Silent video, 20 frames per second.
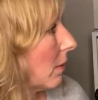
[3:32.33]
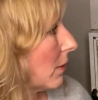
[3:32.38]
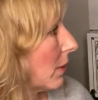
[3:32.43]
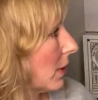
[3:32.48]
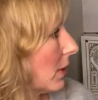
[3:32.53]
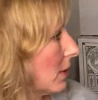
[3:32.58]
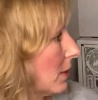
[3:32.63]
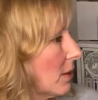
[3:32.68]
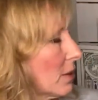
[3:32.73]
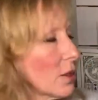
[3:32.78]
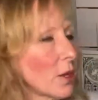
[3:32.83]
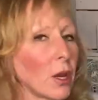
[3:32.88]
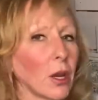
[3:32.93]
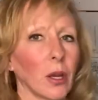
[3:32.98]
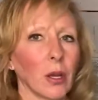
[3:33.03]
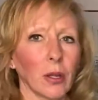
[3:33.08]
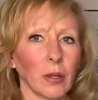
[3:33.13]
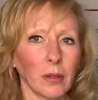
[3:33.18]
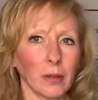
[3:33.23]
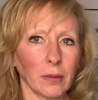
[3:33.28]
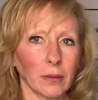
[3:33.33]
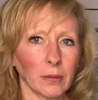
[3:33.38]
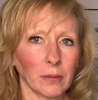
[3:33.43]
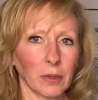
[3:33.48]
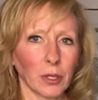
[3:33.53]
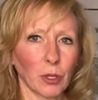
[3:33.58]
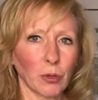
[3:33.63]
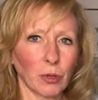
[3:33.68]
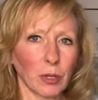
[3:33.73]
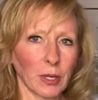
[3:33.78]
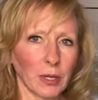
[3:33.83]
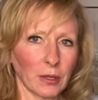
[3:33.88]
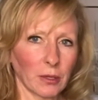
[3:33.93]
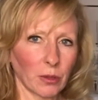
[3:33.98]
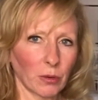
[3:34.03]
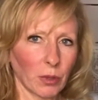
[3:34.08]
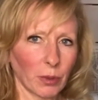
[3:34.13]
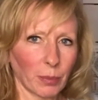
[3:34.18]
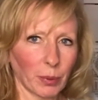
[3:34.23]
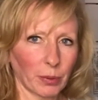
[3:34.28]
this is all unique
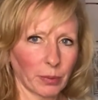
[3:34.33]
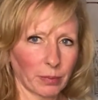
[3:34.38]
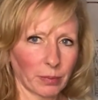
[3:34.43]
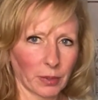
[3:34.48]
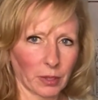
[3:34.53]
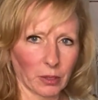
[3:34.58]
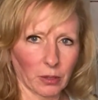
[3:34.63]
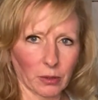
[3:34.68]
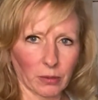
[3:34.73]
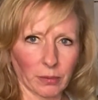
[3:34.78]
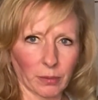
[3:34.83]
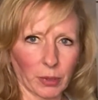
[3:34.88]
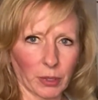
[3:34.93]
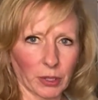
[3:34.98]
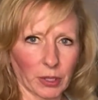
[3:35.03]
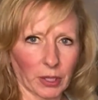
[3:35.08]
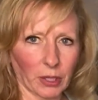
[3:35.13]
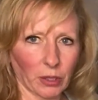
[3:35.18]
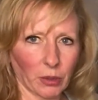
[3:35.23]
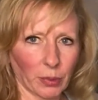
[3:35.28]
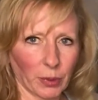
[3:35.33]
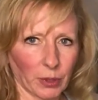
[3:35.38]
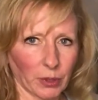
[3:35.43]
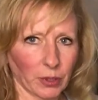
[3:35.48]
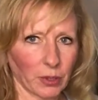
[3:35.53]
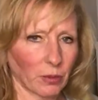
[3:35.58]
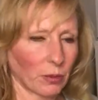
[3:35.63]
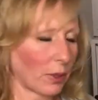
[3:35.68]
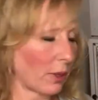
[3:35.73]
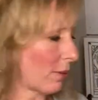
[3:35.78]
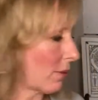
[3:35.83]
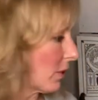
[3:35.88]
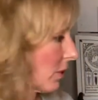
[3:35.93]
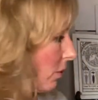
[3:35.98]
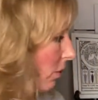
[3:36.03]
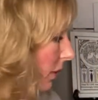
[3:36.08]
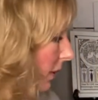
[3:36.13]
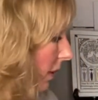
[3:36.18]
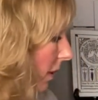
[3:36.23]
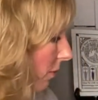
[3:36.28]
to a particular person, whatever's
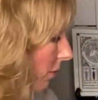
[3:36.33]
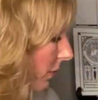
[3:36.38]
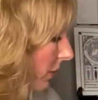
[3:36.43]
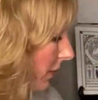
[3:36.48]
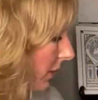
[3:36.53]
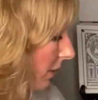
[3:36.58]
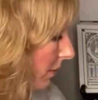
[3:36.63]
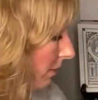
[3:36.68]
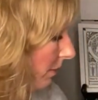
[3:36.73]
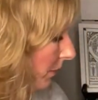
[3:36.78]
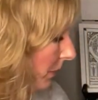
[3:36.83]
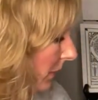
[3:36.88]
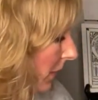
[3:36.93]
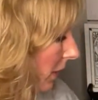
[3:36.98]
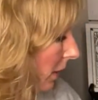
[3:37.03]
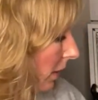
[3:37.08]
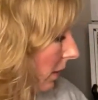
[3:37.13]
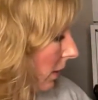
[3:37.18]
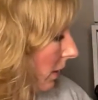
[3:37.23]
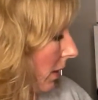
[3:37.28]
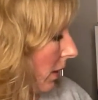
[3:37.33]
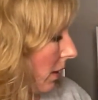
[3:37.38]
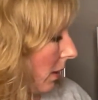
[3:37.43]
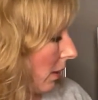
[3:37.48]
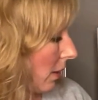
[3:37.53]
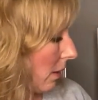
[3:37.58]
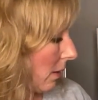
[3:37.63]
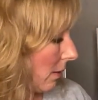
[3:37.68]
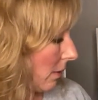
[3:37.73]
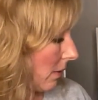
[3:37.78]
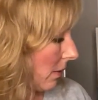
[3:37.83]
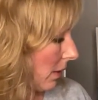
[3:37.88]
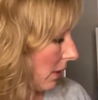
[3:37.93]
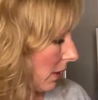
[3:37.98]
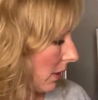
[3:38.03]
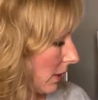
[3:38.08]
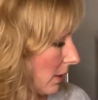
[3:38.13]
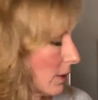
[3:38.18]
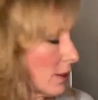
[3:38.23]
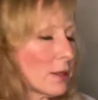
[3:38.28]
going on with them.
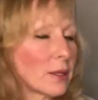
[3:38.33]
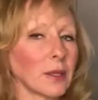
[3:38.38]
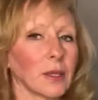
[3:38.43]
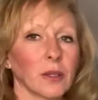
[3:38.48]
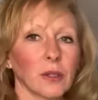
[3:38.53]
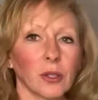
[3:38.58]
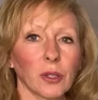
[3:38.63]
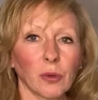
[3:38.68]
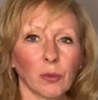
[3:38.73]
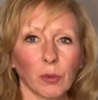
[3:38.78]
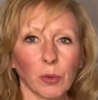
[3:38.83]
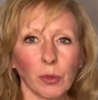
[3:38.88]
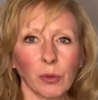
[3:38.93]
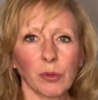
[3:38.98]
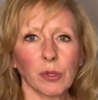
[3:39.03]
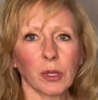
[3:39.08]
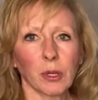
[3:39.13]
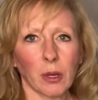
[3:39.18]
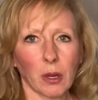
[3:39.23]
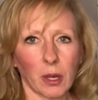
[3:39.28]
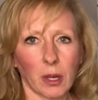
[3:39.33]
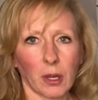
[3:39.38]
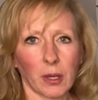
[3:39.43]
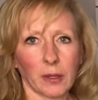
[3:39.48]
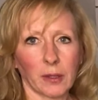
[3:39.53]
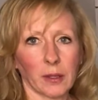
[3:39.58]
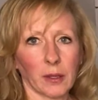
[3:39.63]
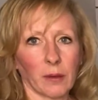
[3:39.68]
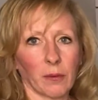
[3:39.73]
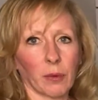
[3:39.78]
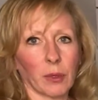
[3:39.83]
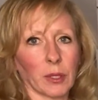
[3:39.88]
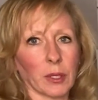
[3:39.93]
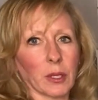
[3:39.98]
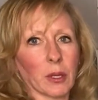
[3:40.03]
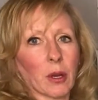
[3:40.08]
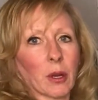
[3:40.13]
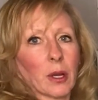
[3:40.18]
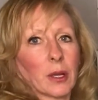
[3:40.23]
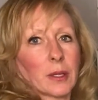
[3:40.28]
This is the root cause of what's
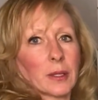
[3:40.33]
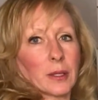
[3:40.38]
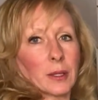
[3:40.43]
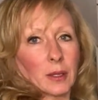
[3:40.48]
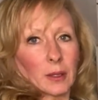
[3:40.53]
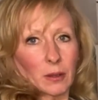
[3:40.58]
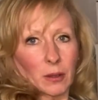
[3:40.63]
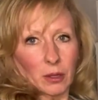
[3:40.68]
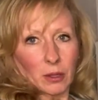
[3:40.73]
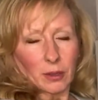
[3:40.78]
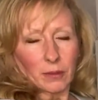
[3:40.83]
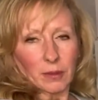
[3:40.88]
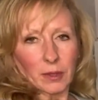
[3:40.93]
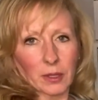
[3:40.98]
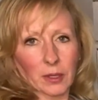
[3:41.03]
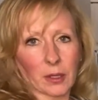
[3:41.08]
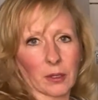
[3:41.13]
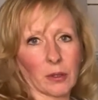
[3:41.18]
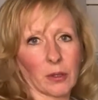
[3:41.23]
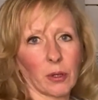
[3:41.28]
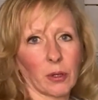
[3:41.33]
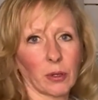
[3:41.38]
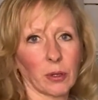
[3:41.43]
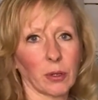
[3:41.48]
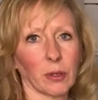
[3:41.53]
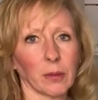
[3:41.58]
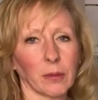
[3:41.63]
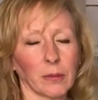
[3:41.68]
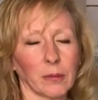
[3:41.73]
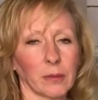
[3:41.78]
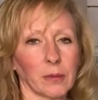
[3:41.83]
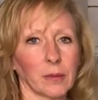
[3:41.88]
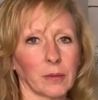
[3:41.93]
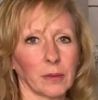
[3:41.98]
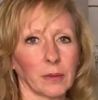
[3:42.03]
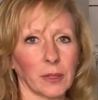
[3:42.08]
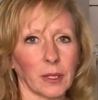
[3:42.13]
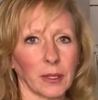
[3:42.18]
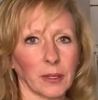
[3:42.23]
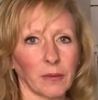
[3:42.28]
causing all of this internal
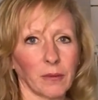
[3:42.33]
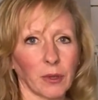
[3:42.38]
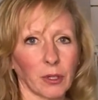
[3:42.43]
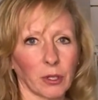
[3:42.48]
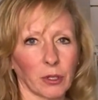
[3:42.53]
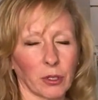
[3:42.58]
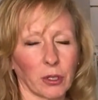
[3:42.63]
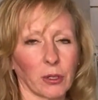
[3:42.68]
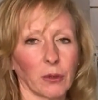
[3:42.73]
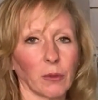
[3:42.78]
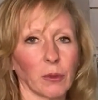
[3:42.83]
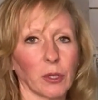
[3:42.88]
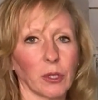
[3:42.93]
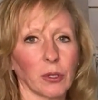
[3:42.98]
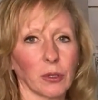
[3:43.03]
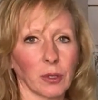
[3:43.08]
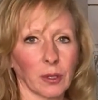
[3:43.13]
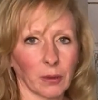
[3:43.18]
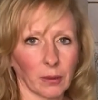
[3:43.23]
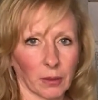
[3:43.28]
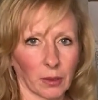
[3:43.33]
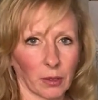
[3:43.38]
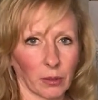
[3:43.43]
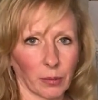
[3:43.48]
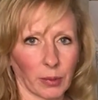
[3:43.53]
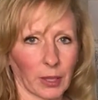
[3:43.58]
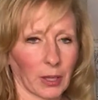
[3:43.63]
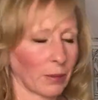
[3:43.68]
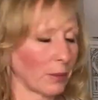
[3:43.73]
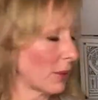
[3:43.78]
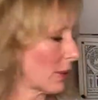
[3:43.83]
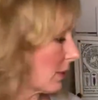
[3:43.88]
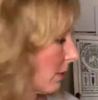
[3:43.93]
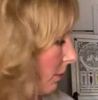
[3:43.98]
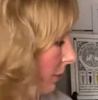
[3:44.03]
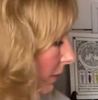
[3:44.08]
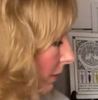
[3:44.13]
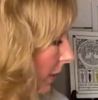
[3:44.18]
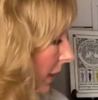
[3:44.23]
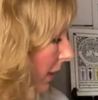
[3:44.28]
dysfunction, which is becoming
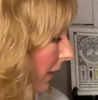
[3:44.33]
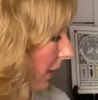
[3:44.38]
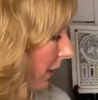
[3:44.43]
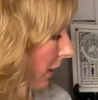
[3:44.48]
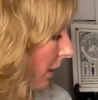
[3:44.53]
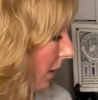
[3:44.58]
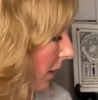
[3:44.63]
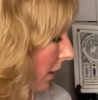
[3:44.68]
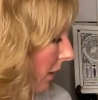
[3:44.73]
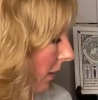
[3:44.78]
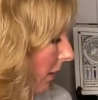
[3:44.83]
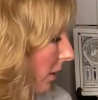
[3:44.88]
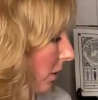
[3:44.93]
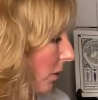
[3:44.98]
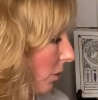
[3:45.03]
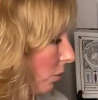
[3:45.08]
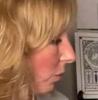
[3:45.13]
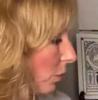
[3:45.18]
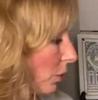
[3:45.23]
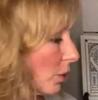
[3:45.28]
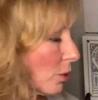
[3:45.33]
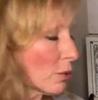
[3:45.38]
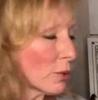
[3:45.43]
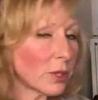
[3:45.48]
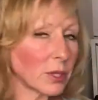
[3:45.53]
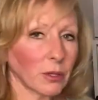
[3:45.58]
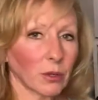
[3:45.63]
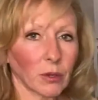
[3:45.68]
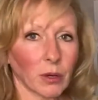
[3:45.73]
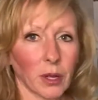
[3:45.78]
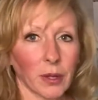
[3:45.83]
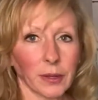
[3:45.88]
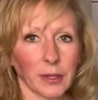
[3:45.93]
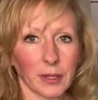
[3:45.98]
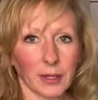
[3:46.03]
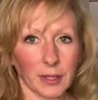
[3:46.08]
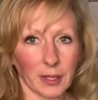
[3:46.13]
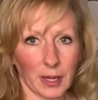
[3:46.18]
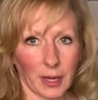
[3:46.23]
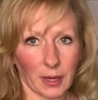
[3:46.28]
symptomatic. The roots are all
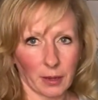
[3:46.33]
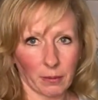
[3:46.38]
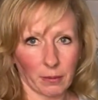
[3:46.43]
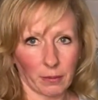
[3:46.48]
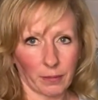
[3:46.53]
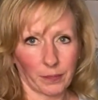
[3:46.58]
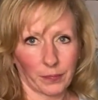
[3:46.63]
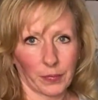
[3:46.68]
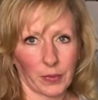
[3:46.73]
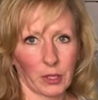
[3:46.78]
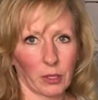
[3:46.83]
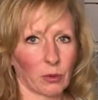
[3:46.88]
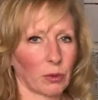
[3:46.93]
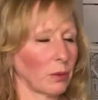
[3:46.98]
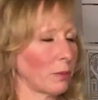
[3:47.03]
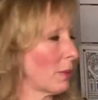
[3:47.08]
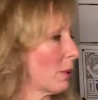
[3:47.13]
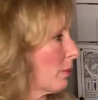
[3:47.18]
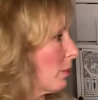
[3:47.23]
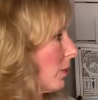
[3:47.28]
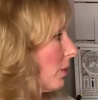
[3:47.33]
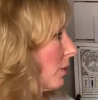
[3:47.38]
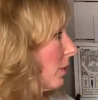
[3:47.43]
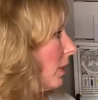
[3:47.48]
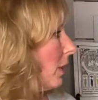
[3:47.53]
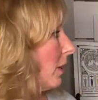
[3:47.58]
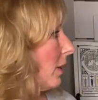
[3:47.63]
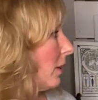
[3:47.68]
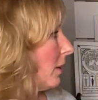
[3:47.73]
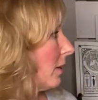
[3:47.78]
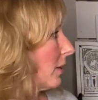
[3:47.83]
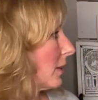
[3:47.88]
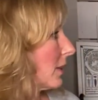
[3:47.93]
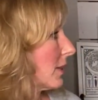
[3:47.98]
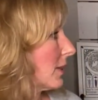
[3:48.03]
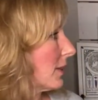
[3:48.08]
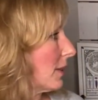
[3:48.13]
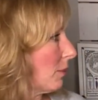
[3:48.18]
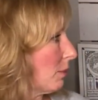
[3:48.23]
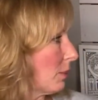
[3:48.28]
the same. So remember, the
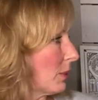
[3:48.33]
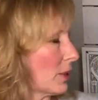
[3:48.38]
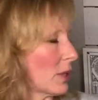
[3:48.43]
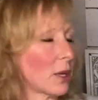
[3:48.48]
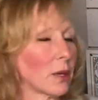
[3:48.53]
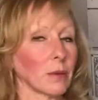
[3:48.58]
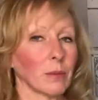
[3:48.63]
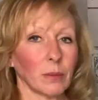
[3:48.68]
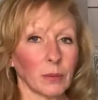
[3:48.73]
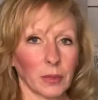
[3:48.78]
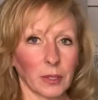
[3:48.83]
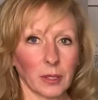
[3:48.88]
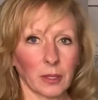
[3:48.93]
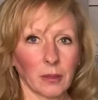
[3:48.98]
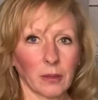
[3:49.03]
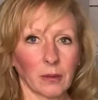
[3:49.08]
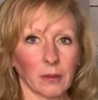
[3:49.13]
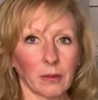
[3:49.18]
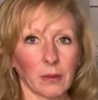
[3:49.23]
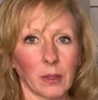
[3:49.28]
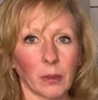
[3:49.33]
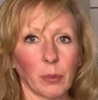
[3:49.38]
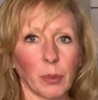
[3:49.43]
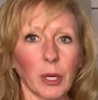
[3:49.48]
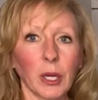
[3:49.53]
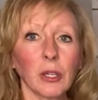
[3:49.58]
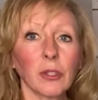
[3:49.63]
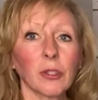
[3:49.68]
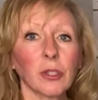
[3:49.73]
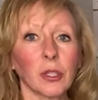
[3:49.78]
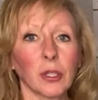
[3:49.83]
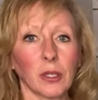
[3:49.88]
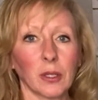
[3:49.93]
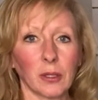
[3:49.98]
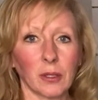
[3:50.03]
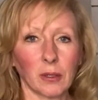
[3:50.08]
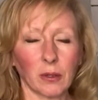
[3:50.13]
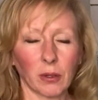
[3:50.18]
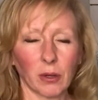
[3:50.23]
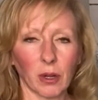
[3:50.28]
symptoms, the
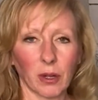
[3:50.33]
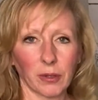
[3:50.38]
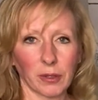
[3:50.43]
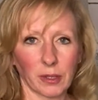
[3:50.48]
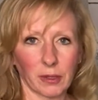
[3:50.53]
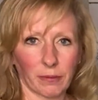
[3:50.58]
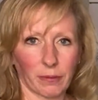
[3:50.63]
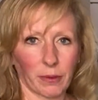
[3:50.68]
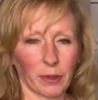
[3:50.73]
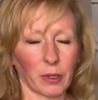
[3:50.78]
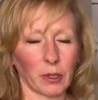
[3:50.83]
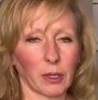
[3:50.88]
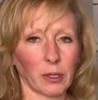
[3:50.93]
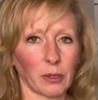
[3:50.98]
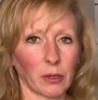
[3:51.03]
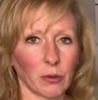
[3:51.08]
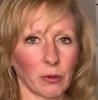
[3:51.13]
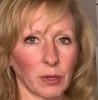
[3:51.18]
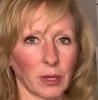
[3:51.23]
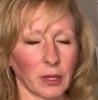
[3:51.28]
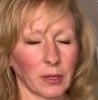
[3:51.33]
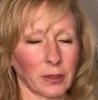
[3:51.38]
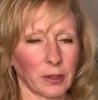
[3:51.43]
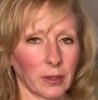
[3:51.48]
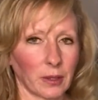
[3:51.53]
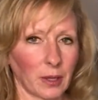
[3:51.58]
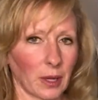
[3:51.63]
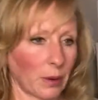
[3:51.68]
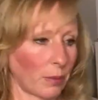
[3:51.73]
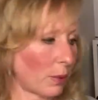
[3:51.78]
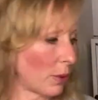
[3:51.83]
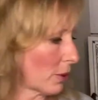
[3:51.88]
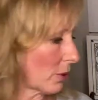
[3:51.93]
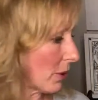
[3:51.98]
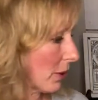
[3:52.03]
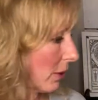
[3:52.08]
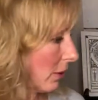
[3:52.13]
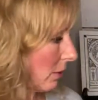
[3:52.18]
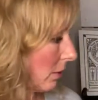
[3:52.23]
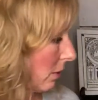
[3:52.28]
branches are all different and unique to that
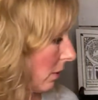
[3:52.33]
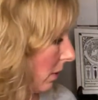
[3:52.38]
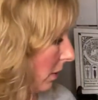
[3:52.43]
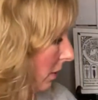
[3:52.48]
person,